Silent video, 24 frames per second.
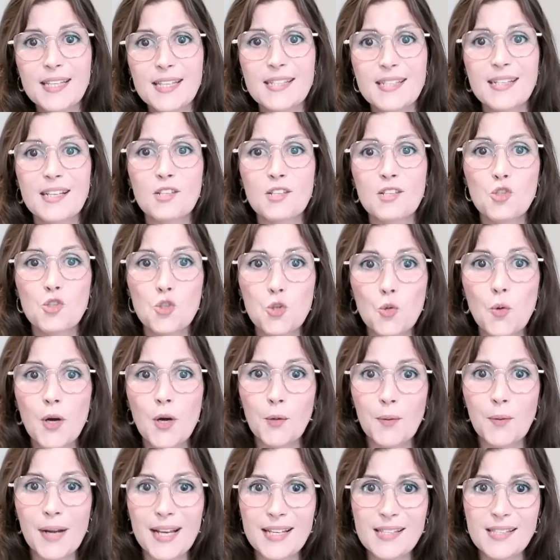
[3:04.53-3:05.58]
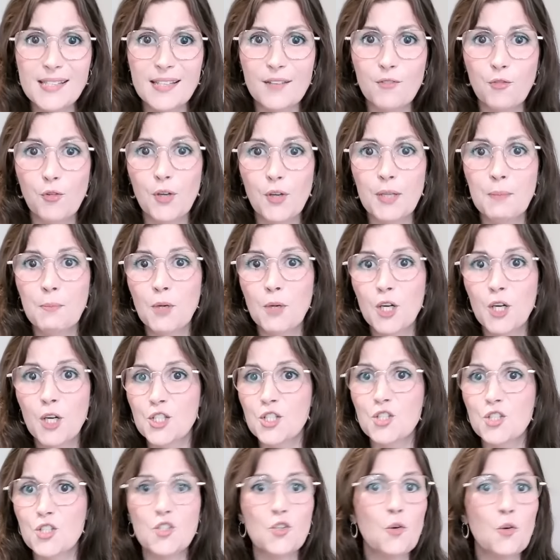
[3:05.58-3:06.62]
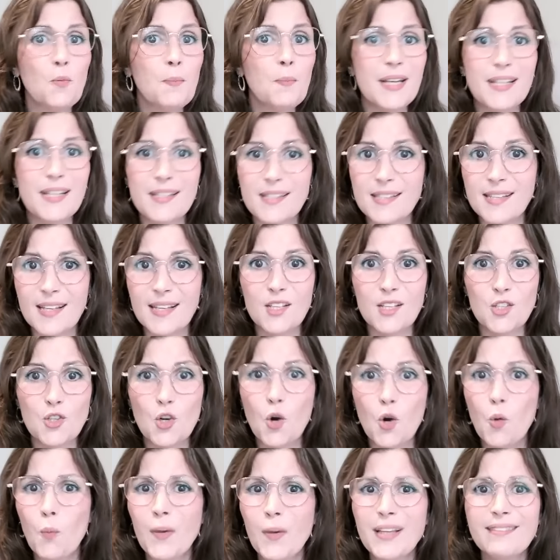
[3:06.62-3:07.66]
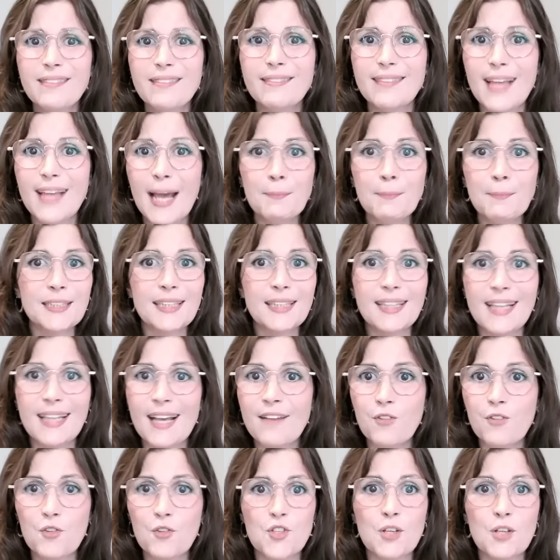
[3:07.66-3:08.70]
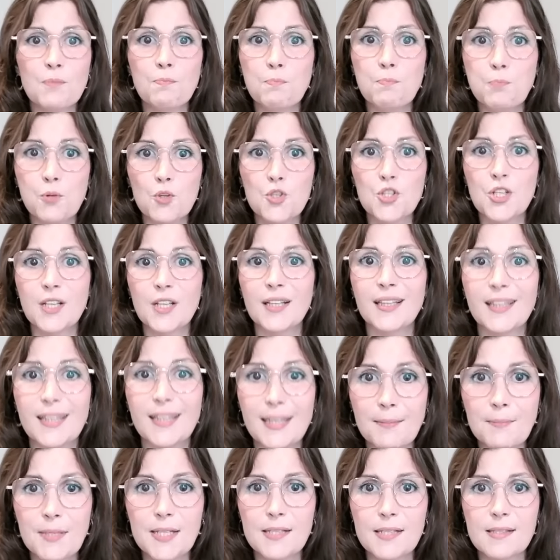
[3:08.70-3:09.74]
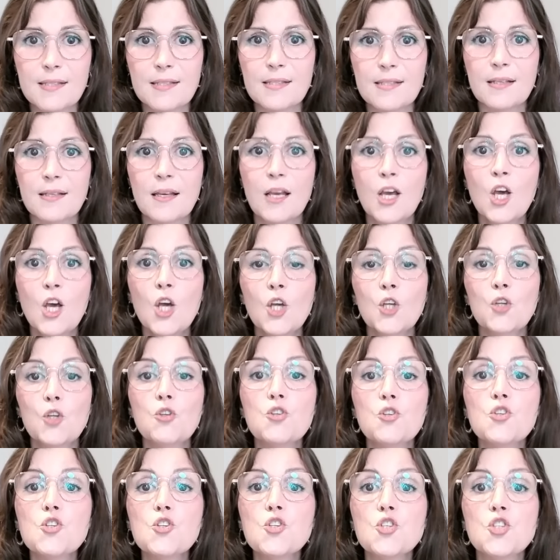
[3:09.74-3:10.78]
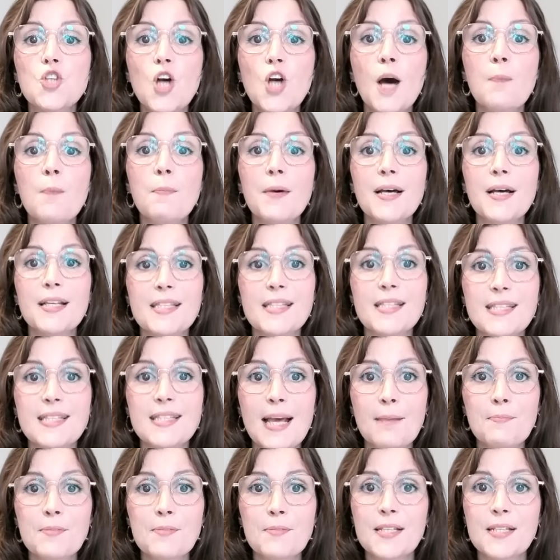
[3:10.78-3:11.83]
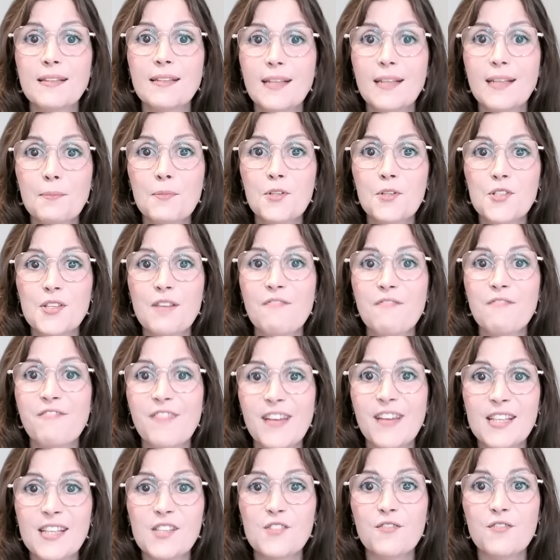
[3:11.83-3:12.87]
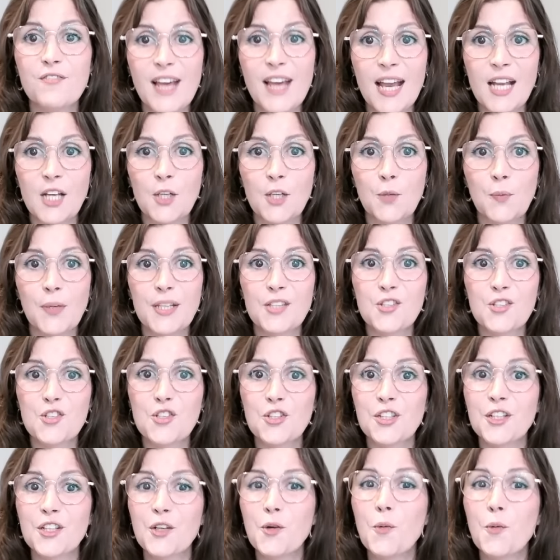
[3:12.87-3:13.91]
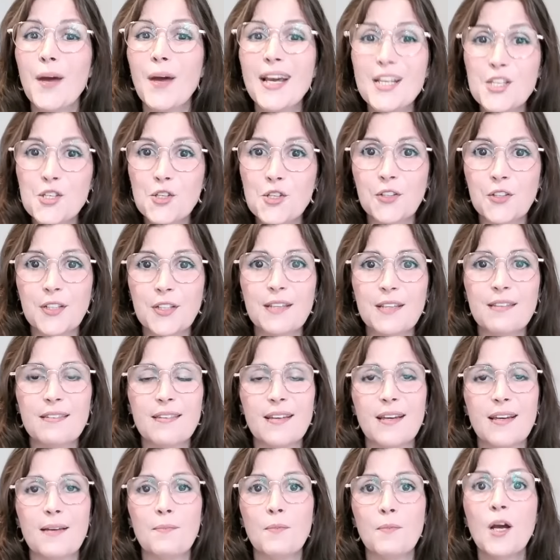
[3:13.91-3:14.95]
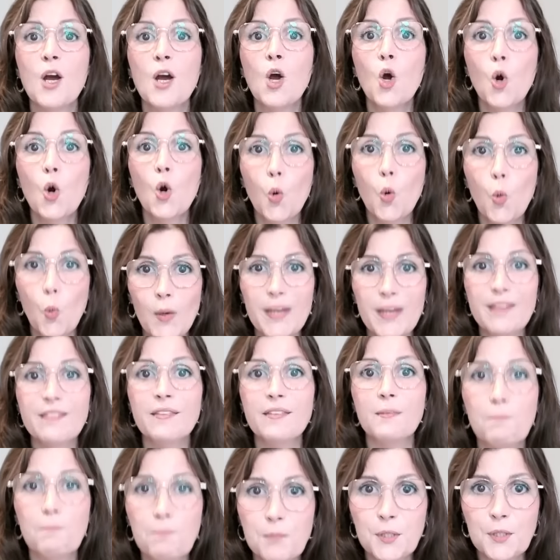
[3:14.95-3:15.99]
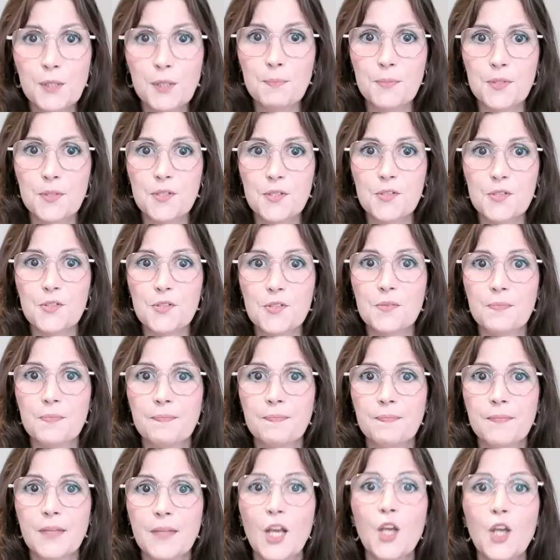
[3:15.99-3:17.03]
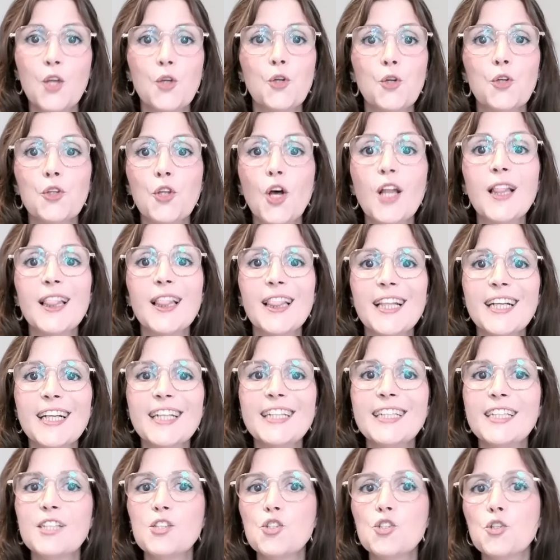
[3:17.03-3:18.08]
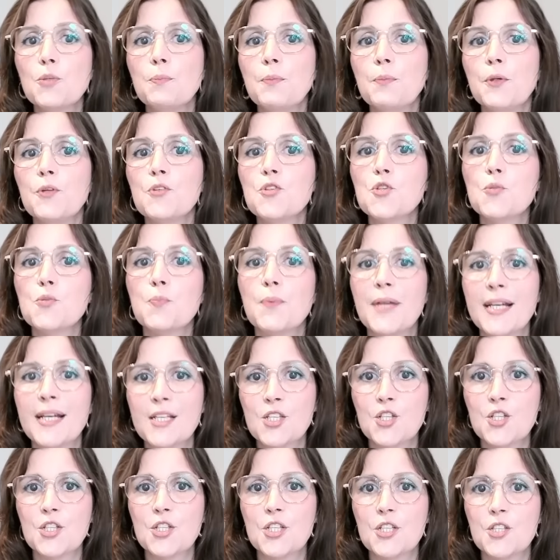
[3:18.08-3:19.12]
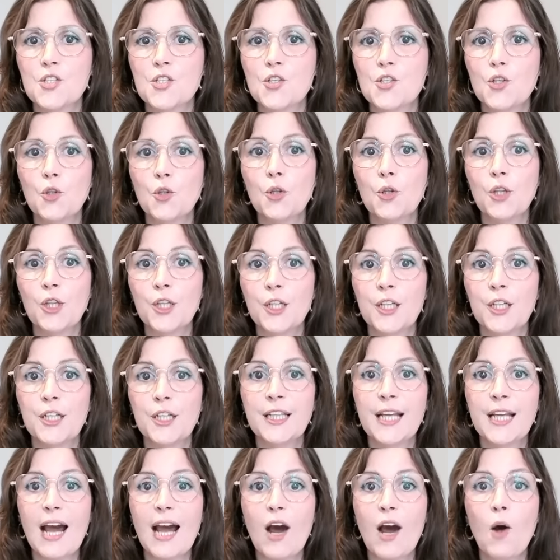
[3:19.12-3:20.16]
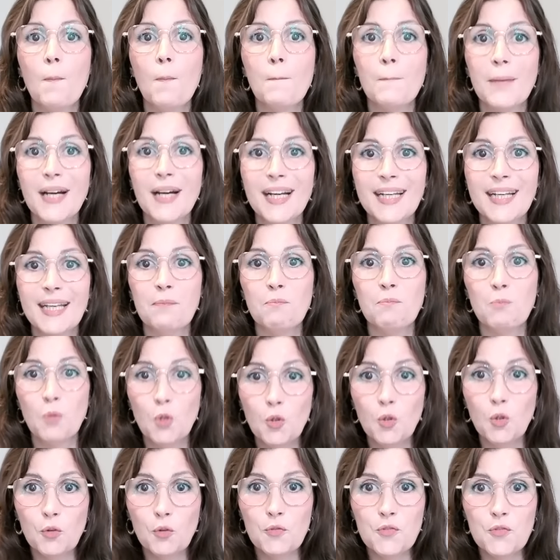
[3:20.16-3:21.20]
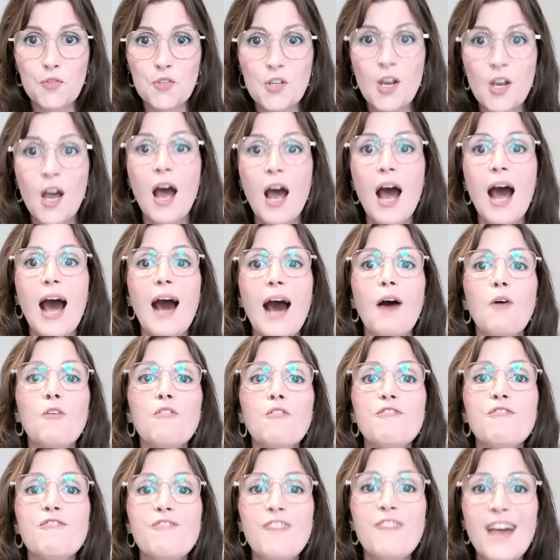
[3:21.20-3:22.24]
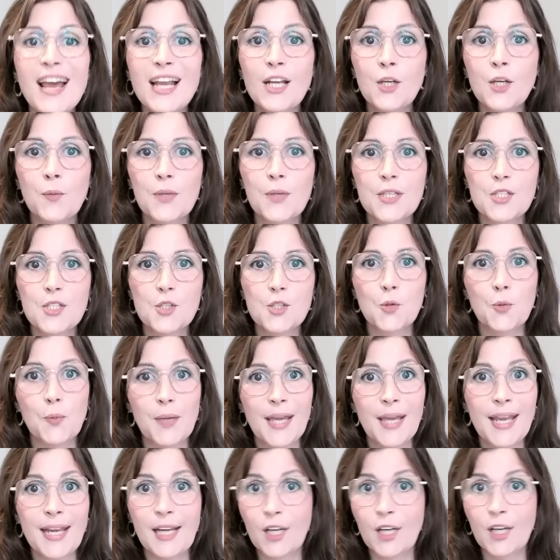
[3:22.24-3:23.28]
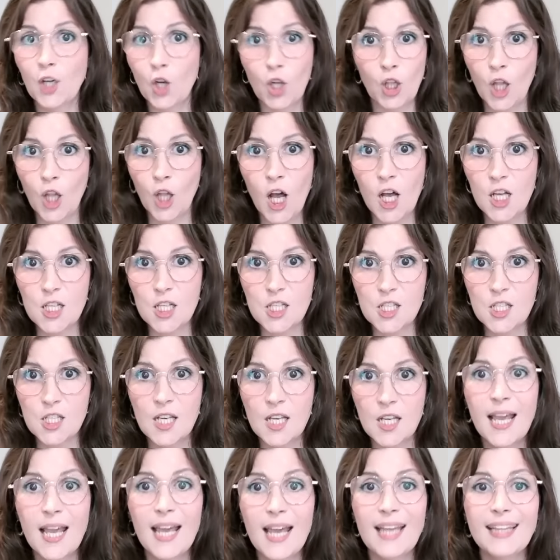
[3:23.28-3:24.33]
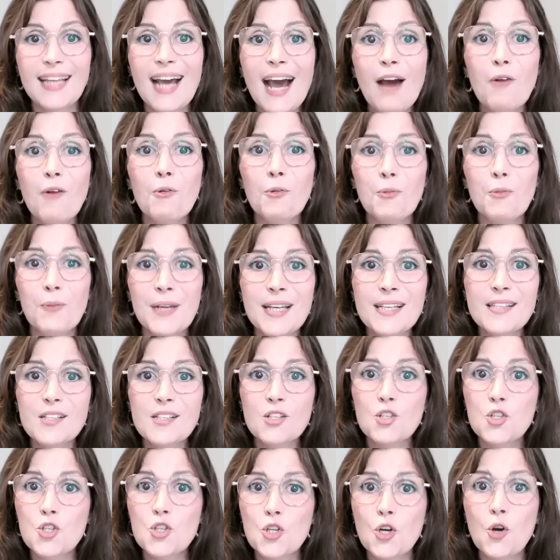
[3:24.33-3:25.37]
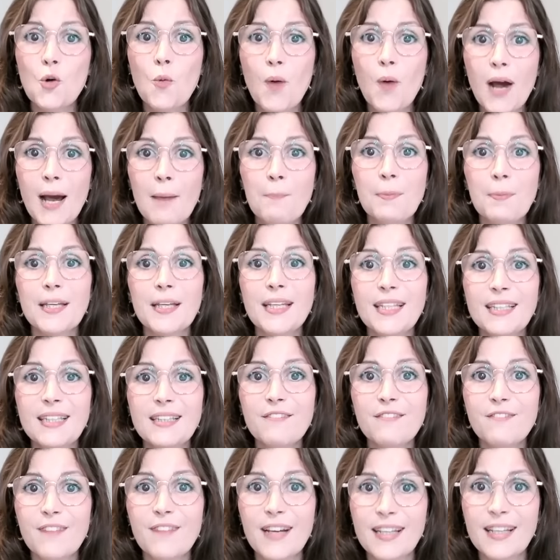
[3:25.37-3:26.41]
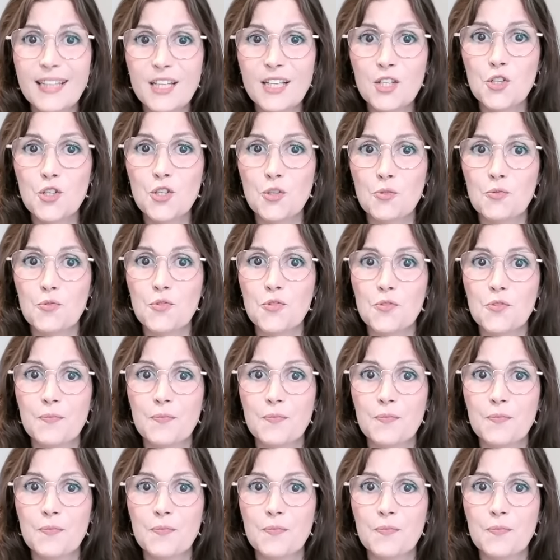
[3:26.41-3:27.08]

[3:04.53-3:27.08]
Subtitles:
are too aggressive, when margins don't make sense, or when debt levels are pushing limits. You stop accepting numbers at face value and start questioning them with purpose. You're not learning to build spreadsheets. You're learning how money moves, how value is created or lost, and how risks show up in the financials.